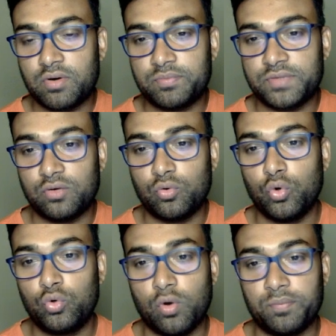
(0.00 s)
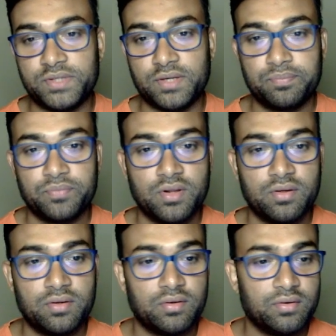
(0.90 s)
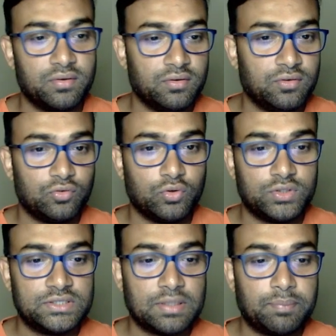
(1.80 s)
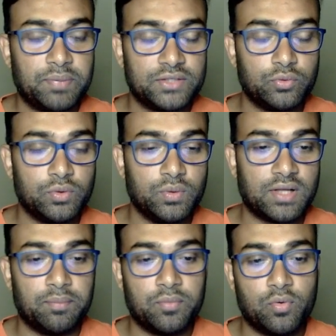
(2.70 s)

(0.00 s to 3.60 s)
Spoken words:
option, go to option. So this is the place we will come.